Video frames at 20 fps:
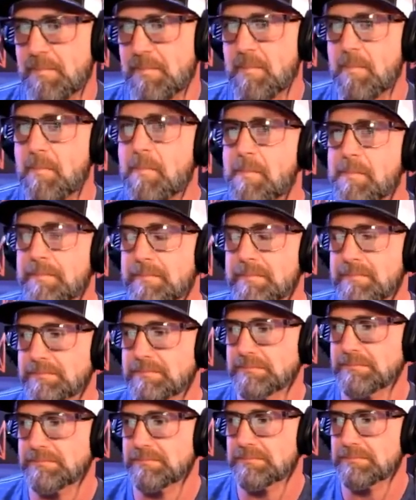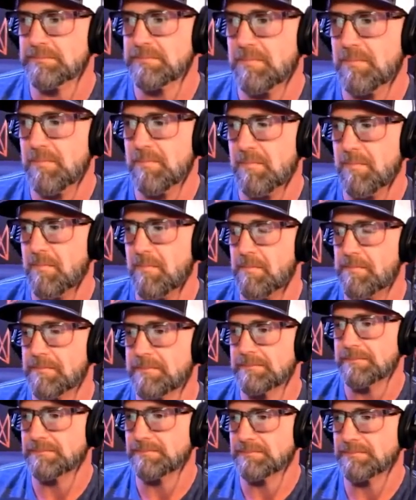
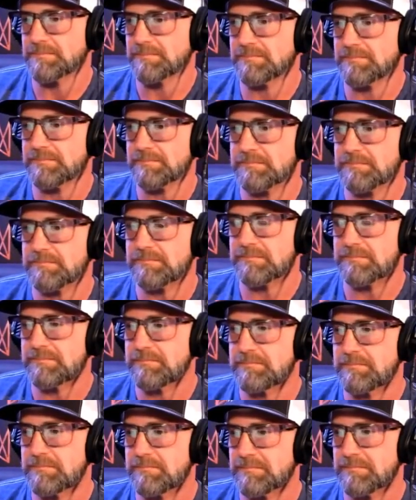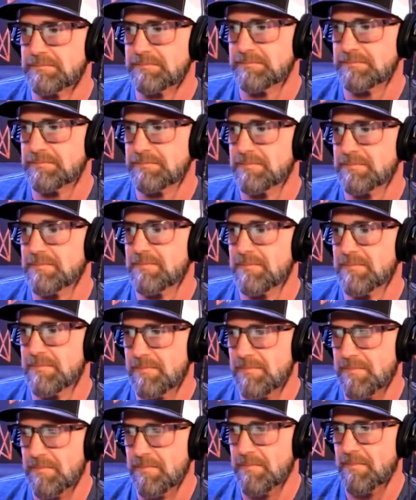
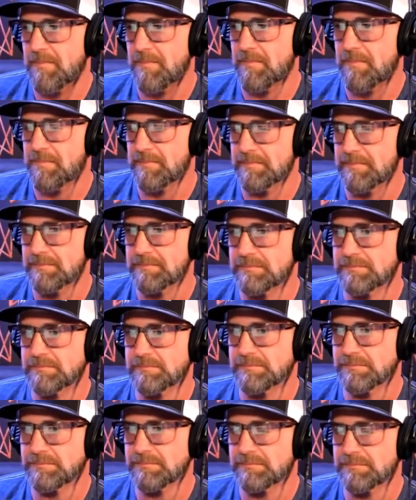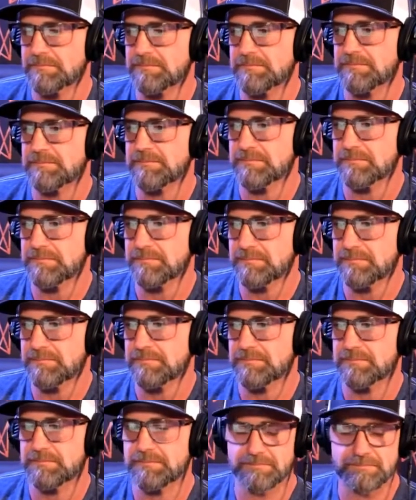
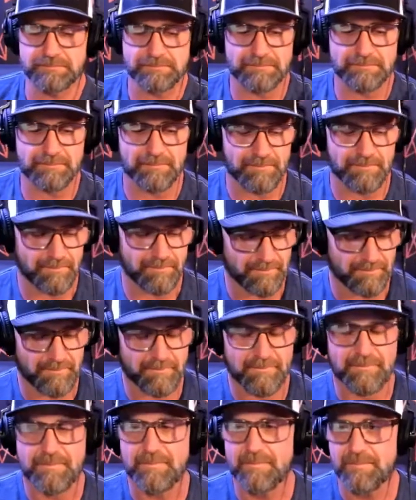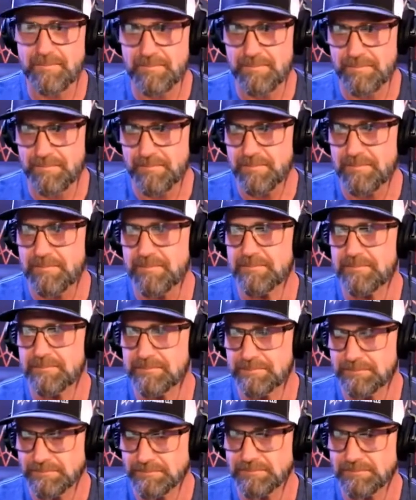The person shown says nothing.